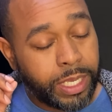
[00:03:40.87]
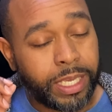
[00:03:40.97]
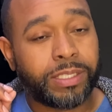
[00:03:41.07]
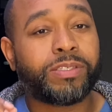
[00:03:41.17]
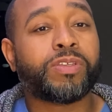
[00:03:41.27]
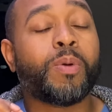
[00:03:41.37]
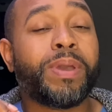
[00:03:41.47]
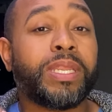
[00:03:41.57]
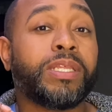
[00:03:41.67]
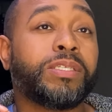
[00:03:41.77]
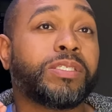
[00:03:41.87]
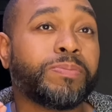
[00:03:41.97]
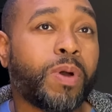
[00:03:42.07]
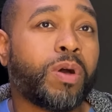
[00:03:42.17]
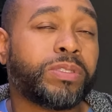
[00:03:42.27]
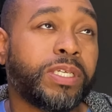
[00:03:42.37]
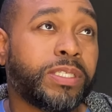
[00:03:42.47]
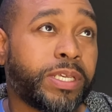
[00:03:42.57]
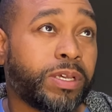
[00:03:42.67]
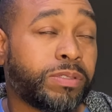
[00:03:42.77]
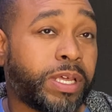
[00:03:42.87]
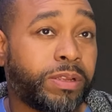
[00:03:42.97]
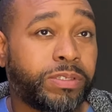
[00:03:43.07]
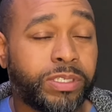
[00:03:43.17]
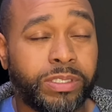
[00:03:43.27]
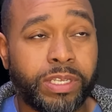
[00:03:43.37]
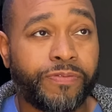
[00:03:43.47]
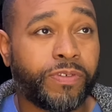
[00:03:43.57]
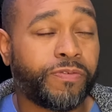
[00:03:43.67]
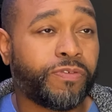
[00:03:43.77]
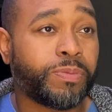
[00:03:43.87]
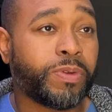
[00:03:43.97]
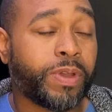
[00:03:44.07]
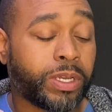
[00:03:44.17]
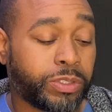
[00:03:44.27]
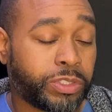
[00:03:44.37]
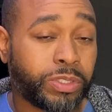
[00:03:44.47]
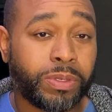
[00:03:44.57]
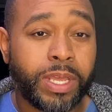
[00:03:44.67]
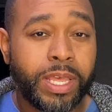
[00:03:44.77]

get so many small details that are just different from your regular shoe